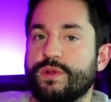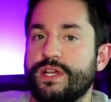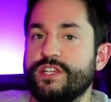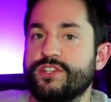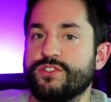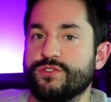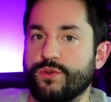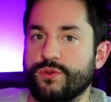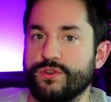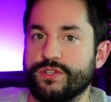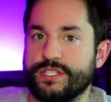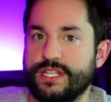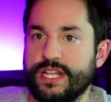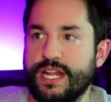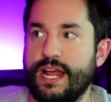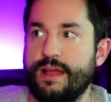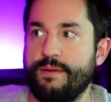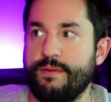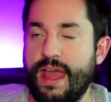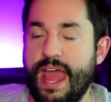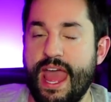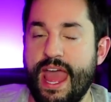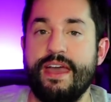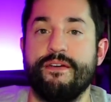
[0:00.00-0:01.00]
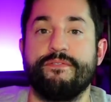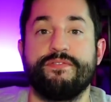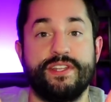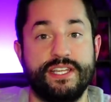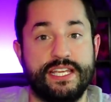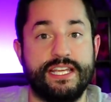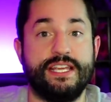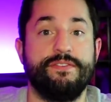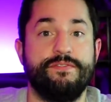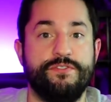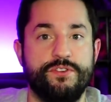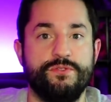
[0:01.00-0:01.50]
research resource that I have
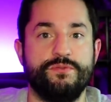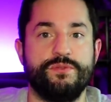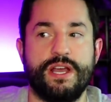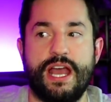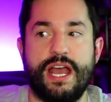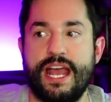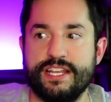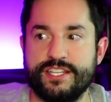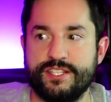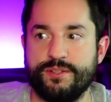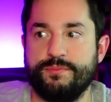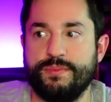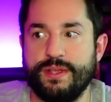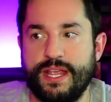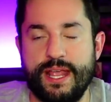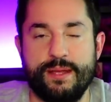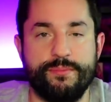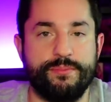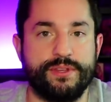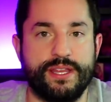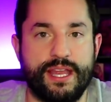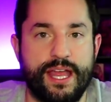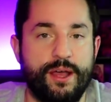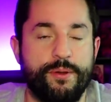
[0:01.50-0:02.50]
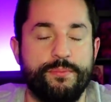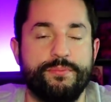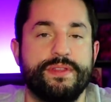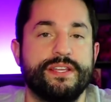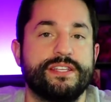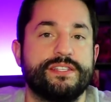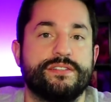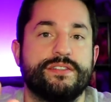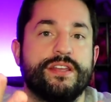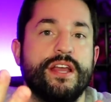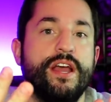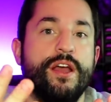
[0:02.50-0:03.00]
to give you guys to be able to help
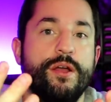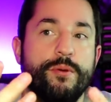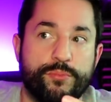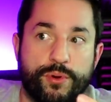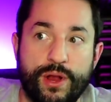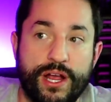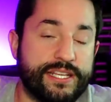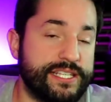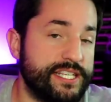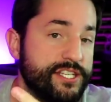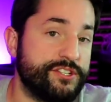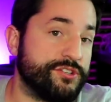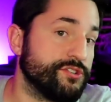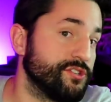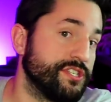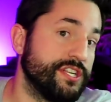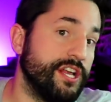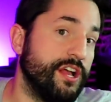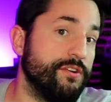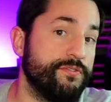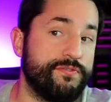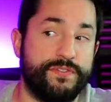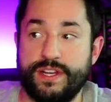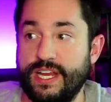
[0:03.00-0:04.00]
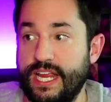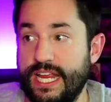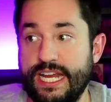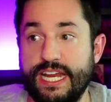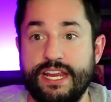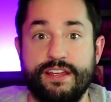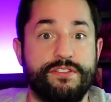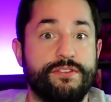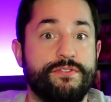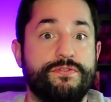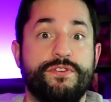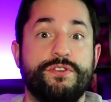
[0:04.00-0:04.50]
this process yourself in
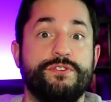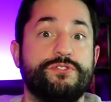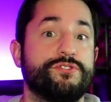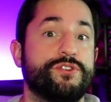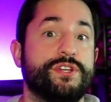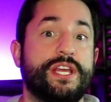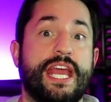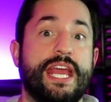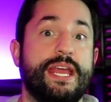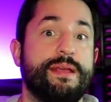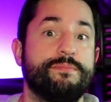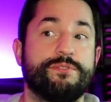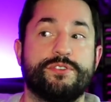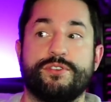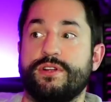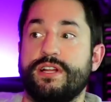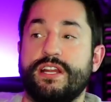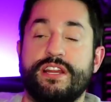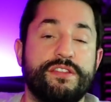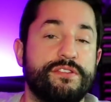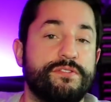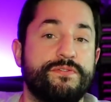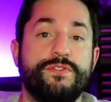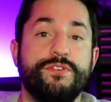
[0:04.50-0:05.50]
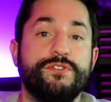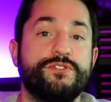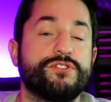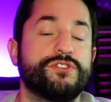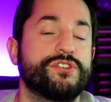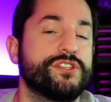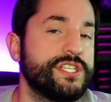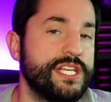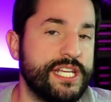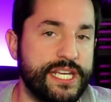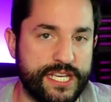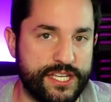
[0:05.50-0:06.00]
any of the future games or any of the
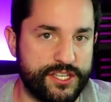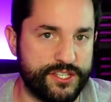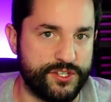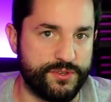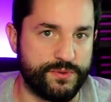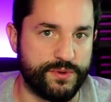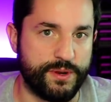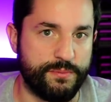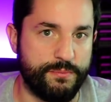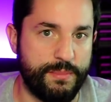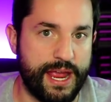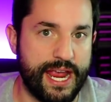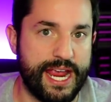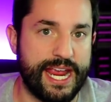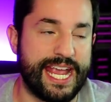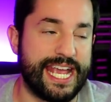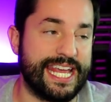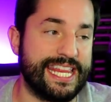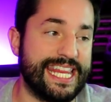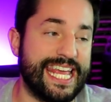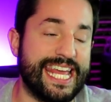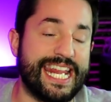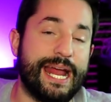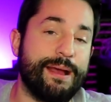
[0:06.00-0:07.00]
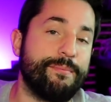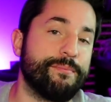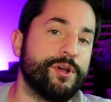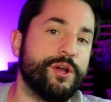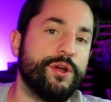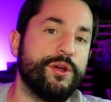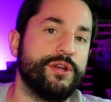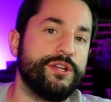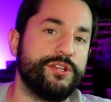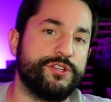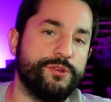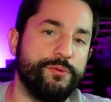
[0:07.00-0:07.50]
future cities you want to make. And then I'm
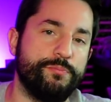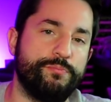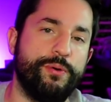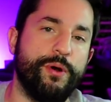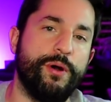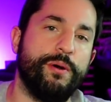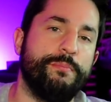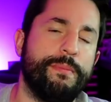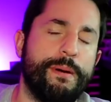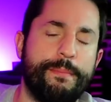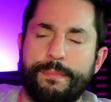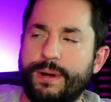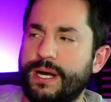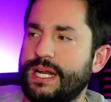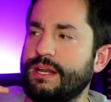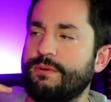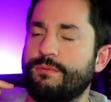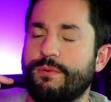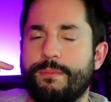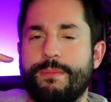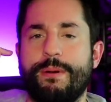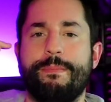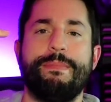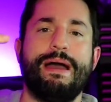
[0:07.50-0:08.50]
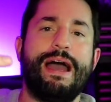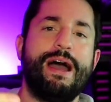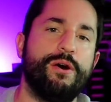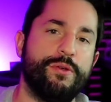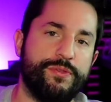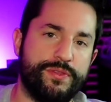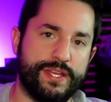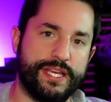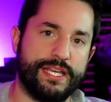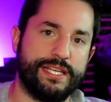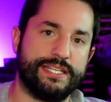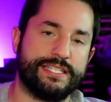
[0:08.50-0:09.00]
going to put my money where my
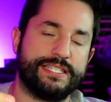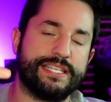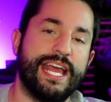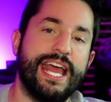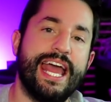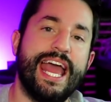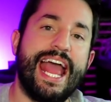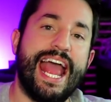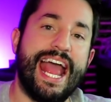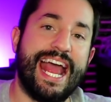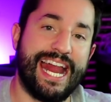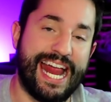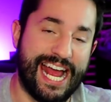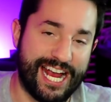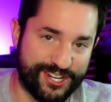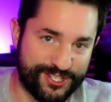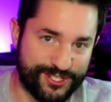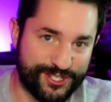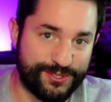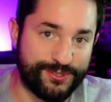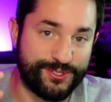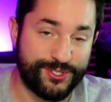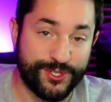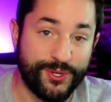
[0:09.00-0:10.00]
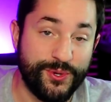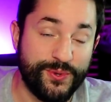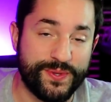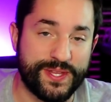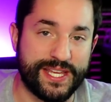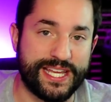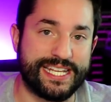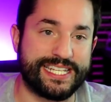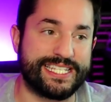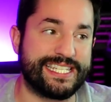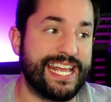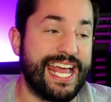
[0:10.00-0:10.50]
mouth is and actually do
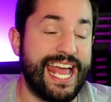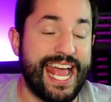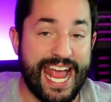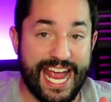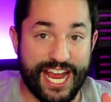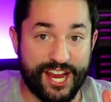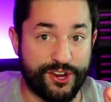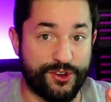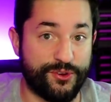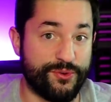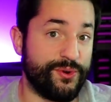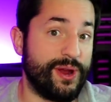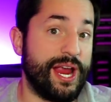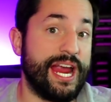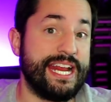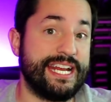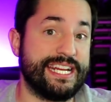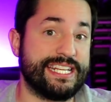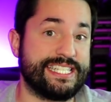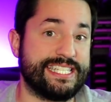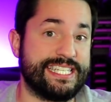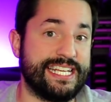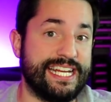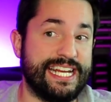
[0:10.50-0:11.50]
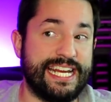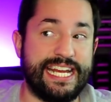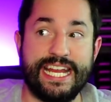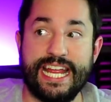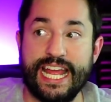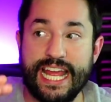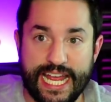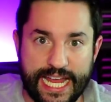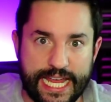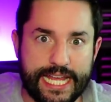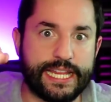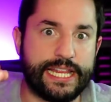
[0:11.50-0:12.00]
this and create a
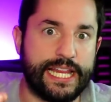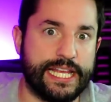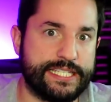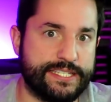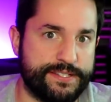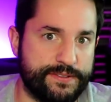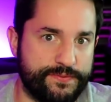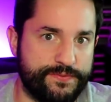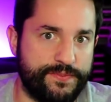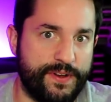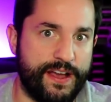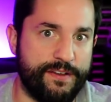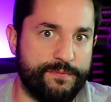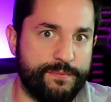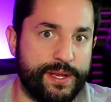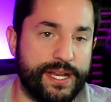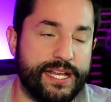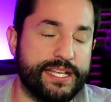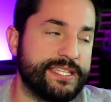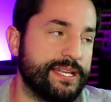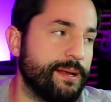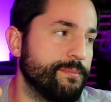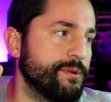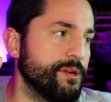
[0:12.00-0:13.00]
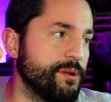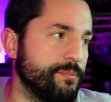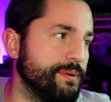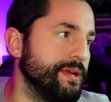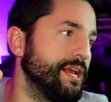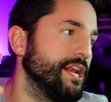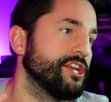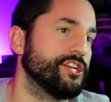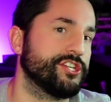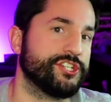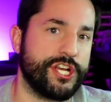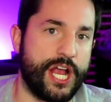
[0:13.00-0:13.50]
city in less than five minutes. I'm going to
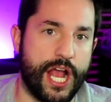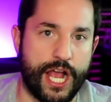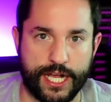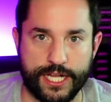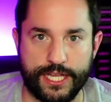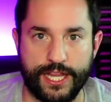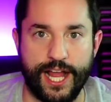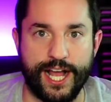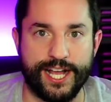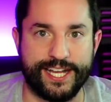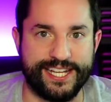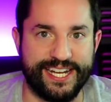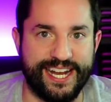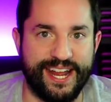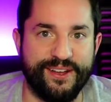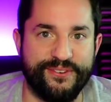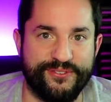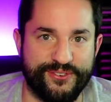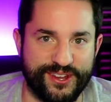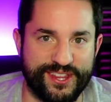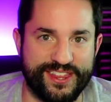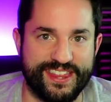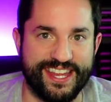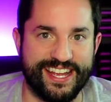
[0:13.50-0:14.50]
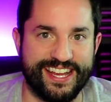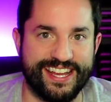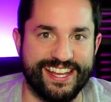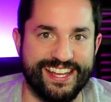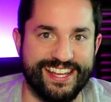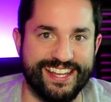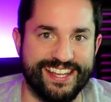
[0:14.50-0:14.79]
be on a shot clock and everything.